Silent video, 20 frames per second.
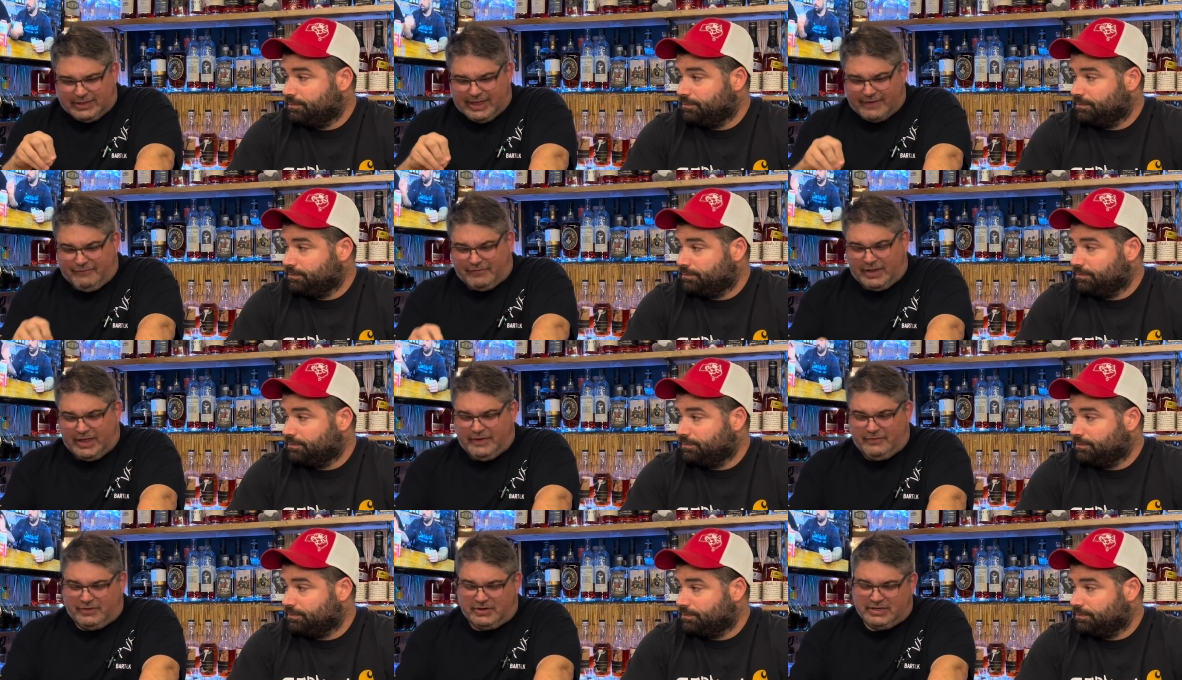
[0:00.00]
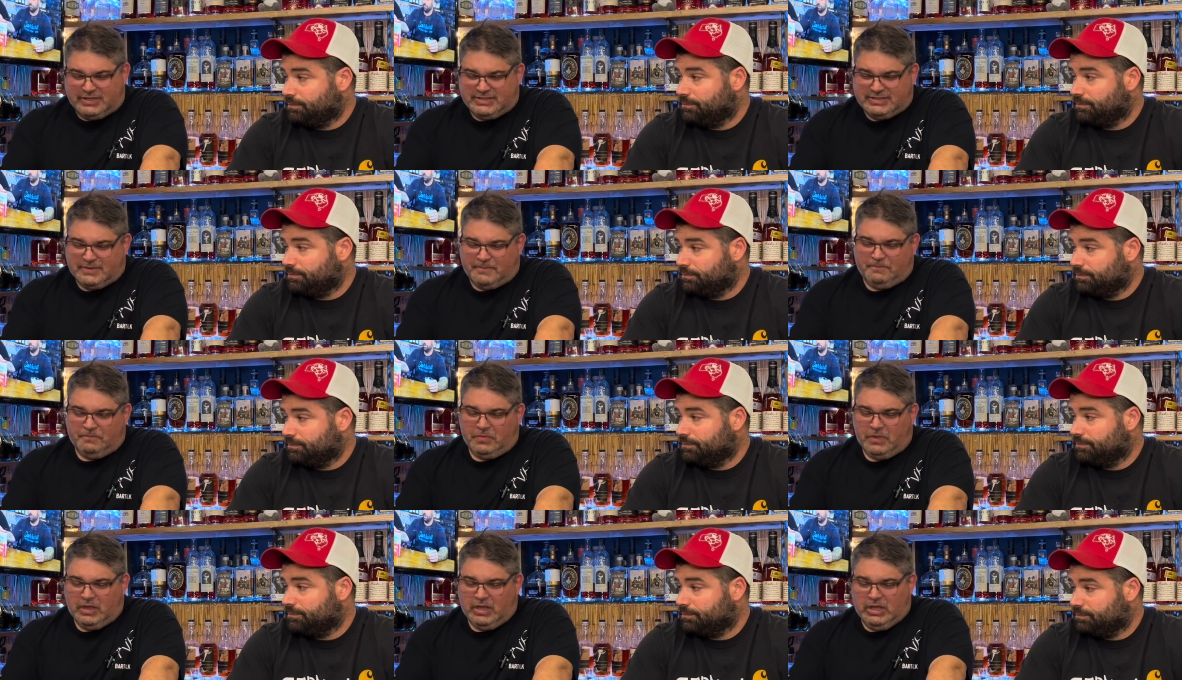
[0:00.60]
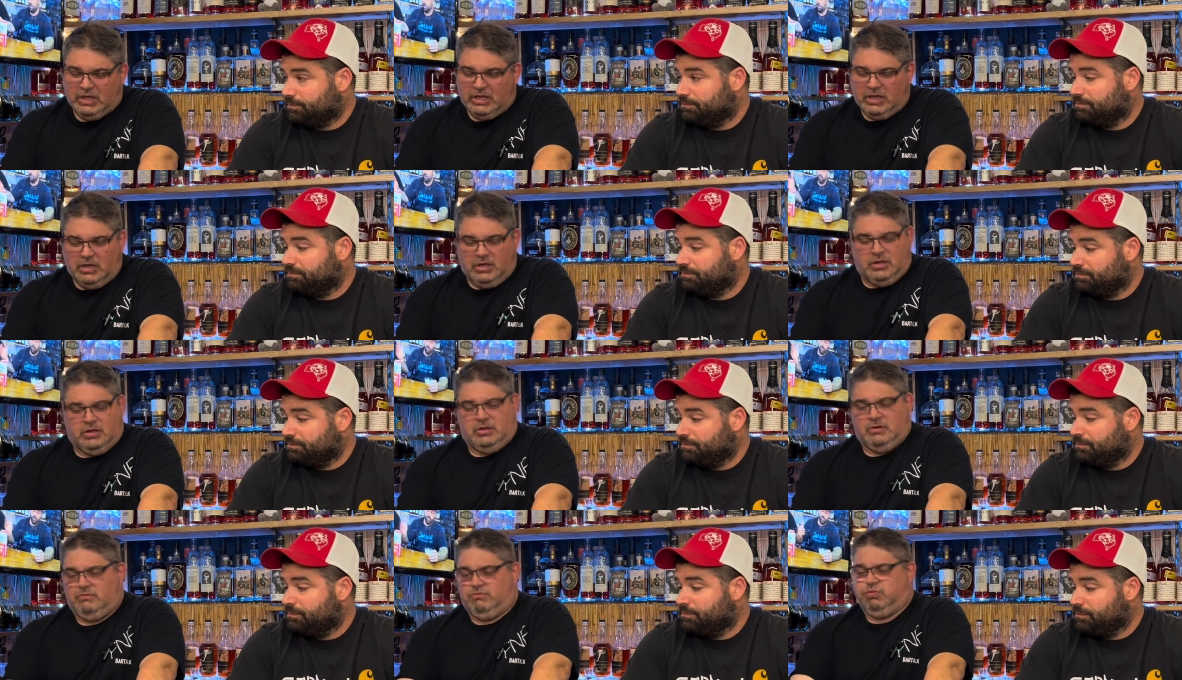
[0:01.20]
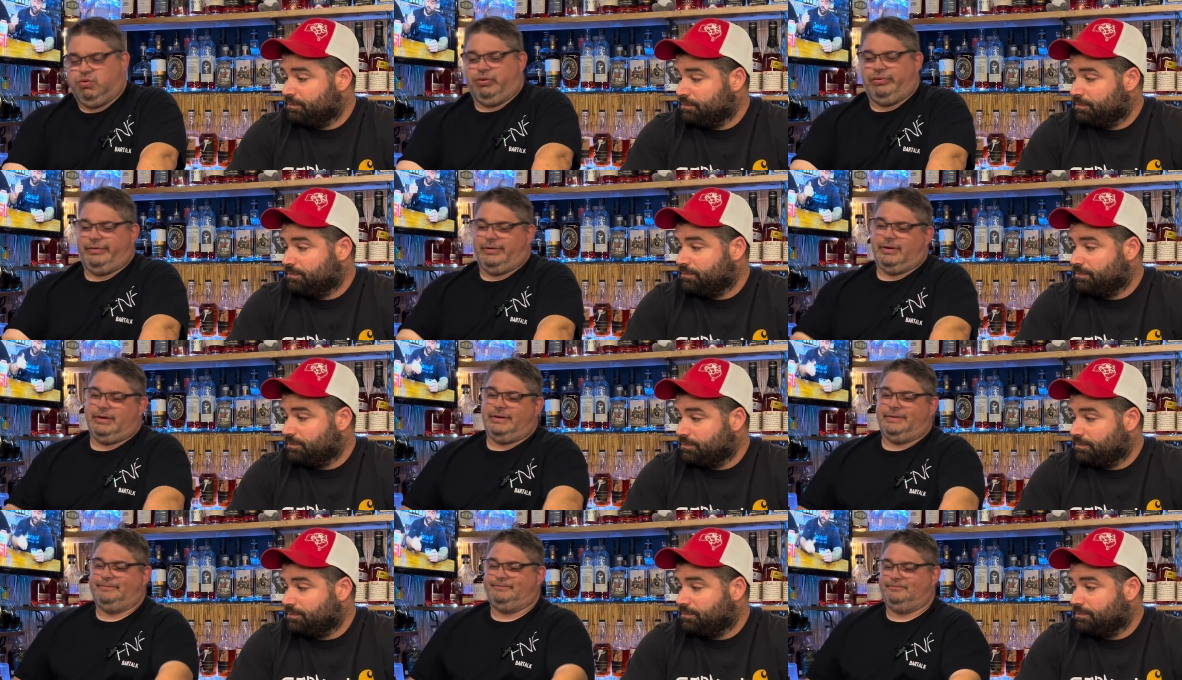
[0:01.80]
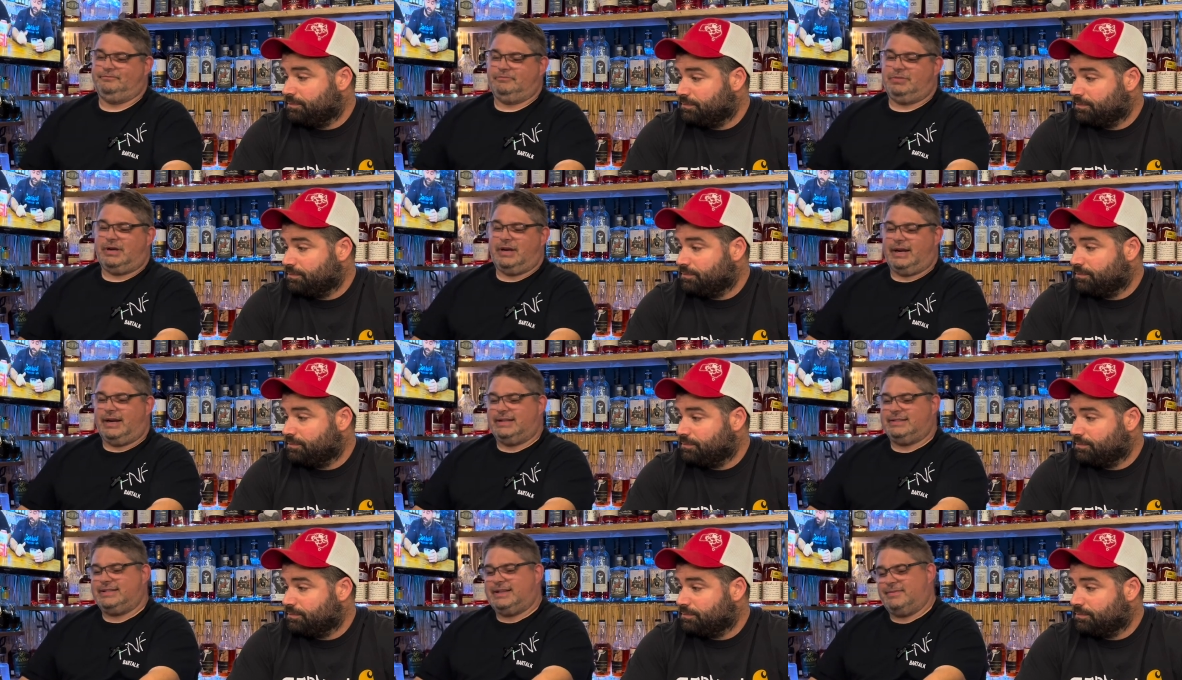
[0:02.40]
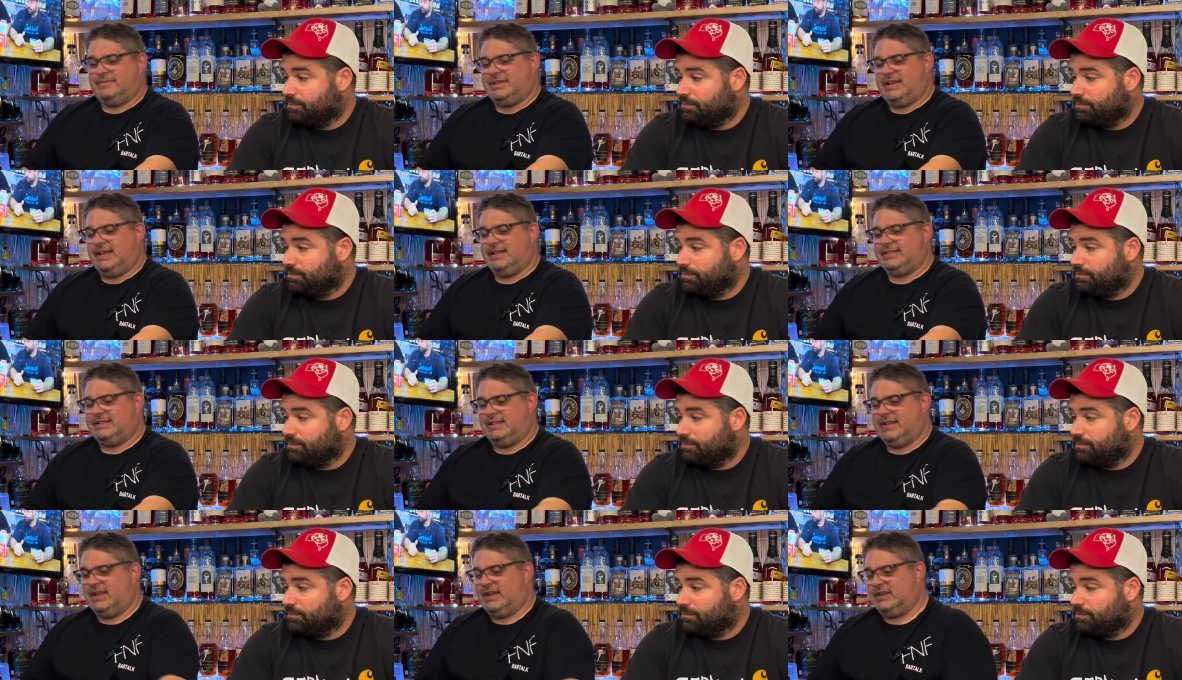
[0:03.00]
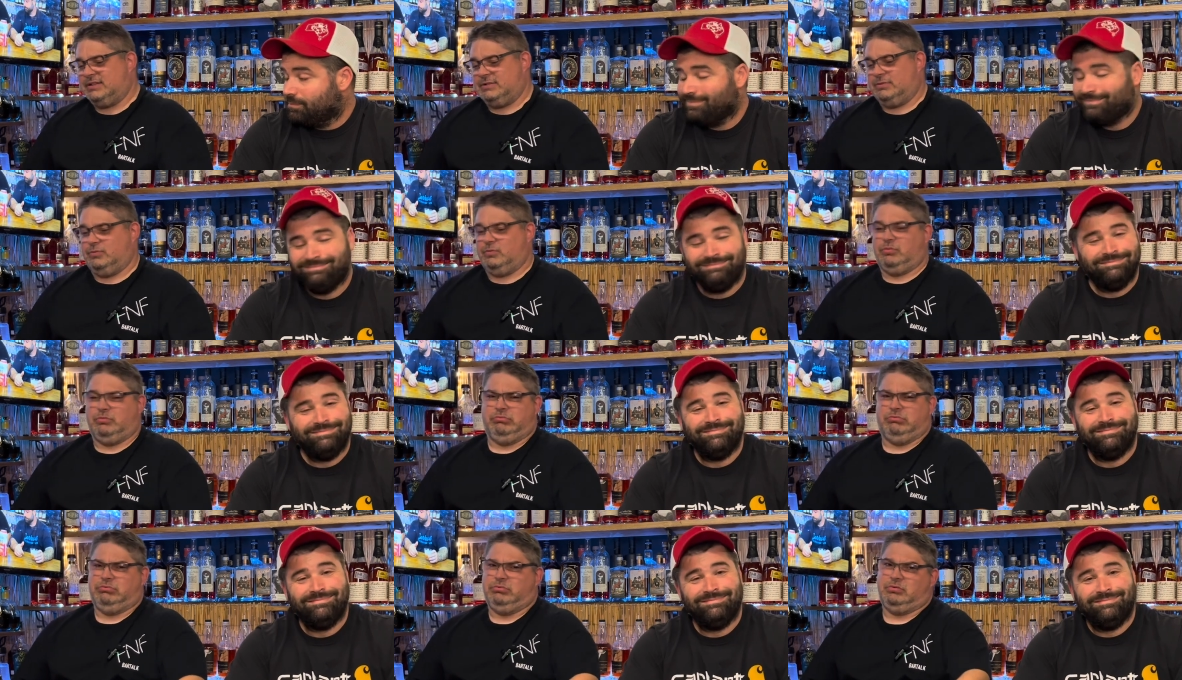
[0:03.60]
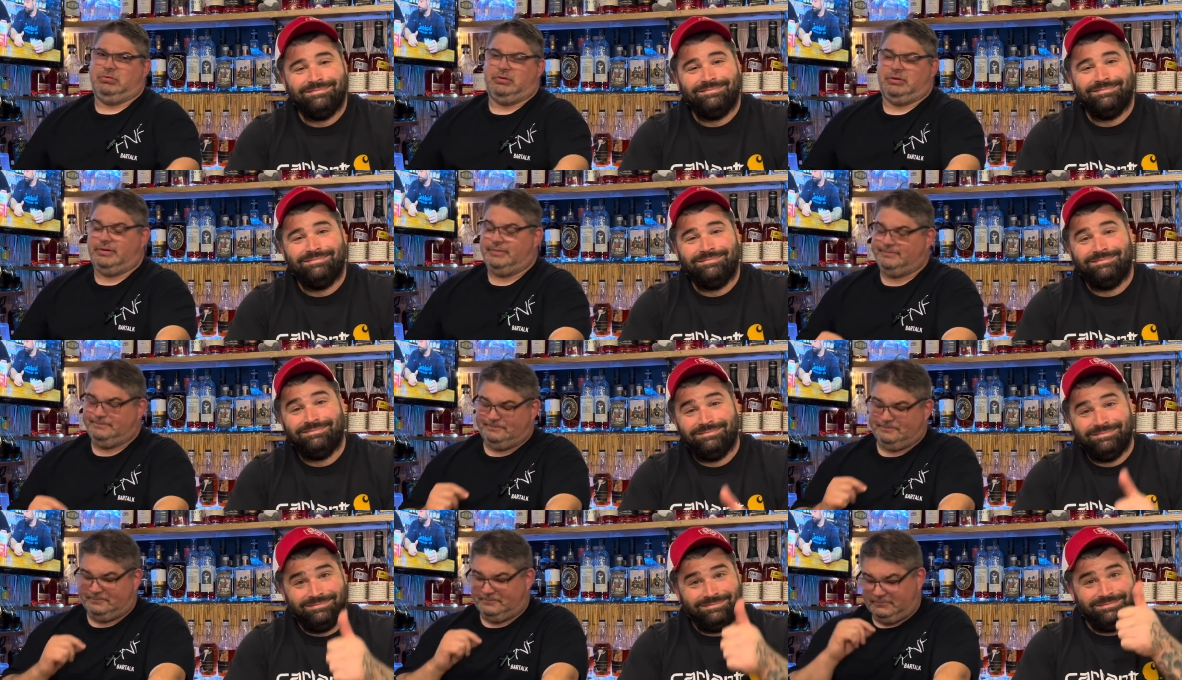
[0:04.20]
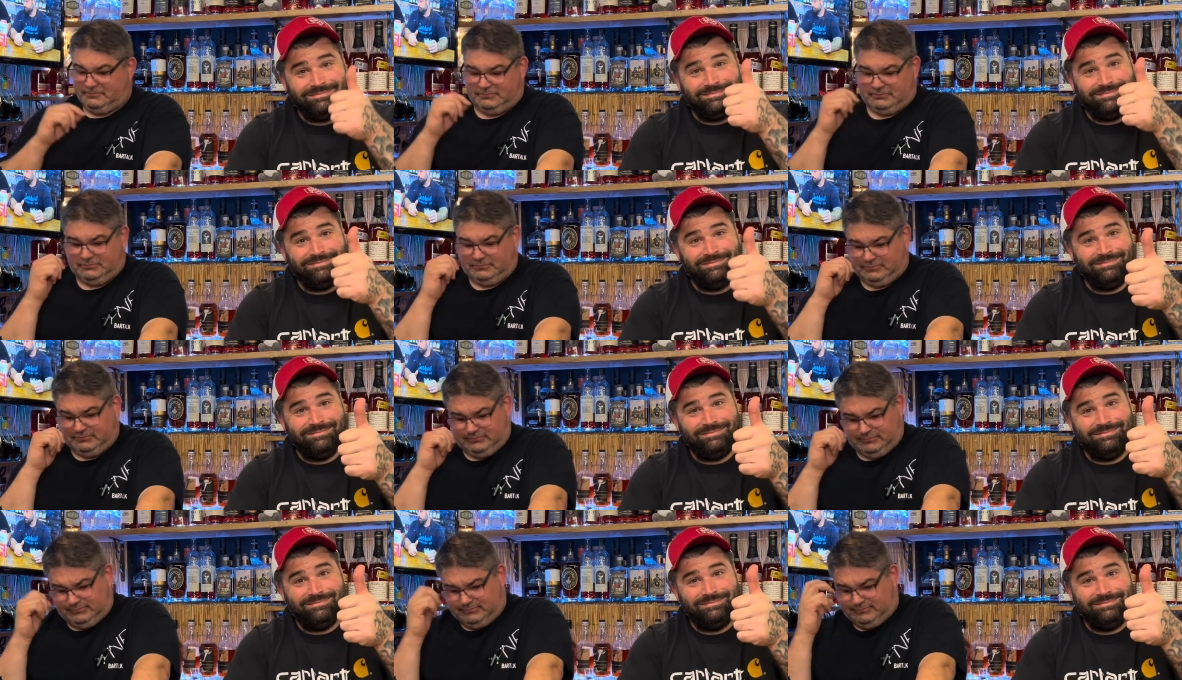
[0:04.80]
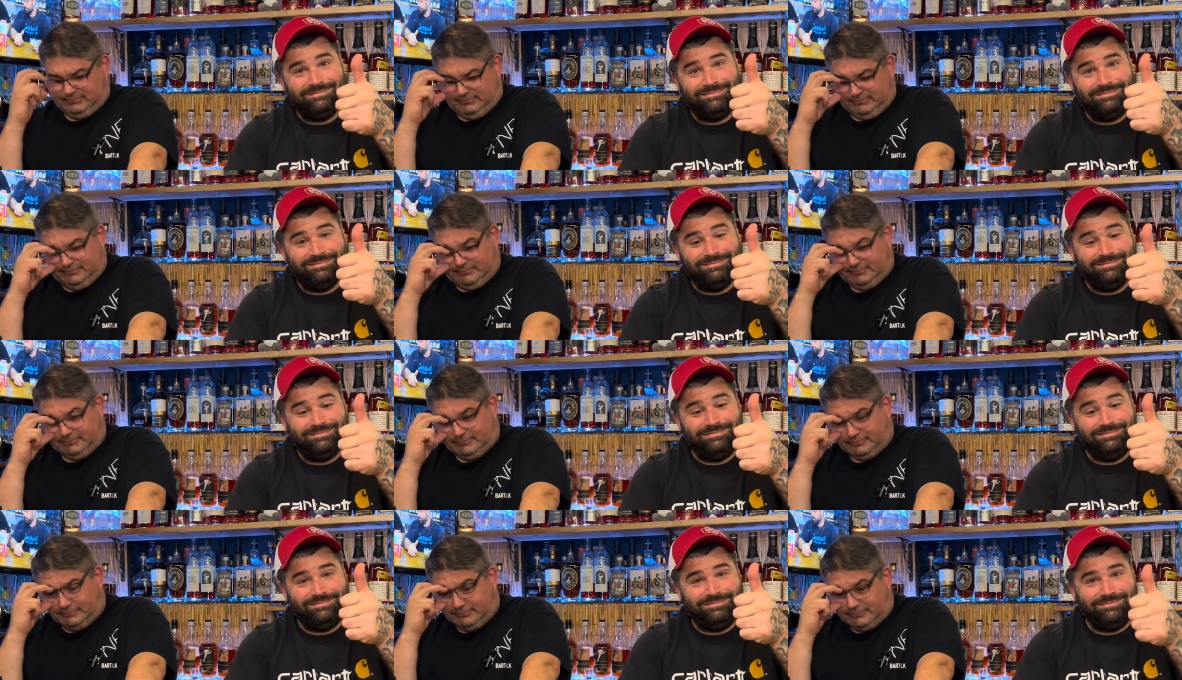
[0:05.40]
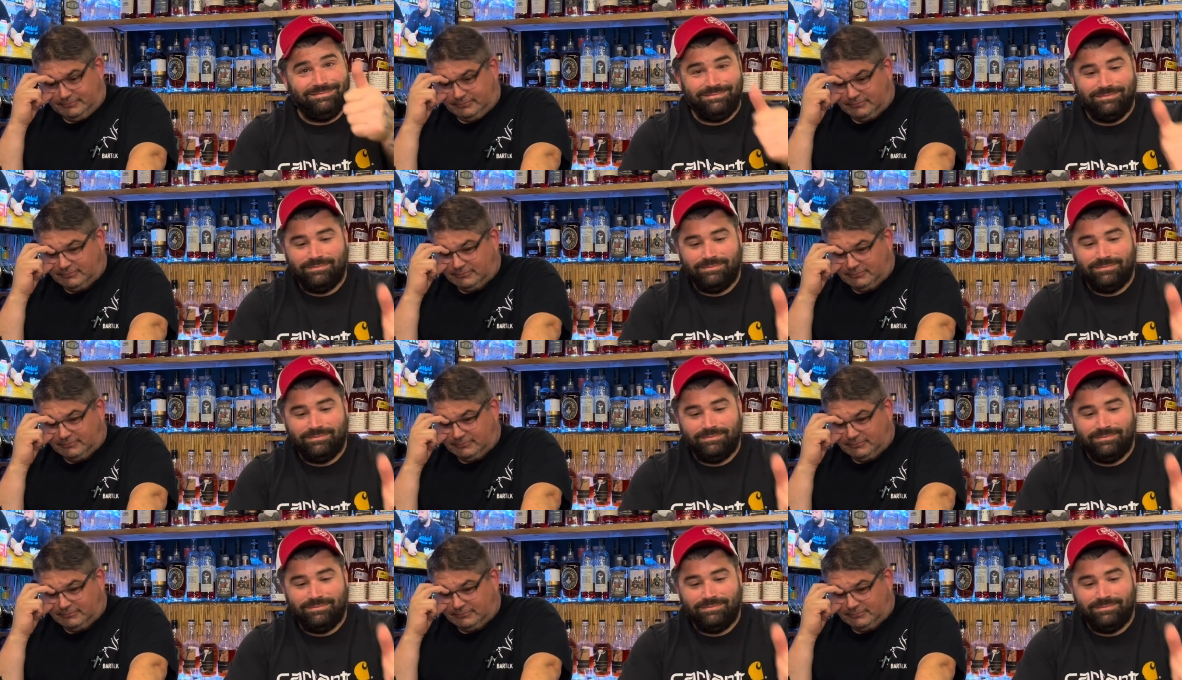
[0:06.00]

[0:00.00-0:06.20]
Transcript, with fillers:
Speaker 1: that flavor is. but I got to stop tasting that because. Mm. Mm-hmm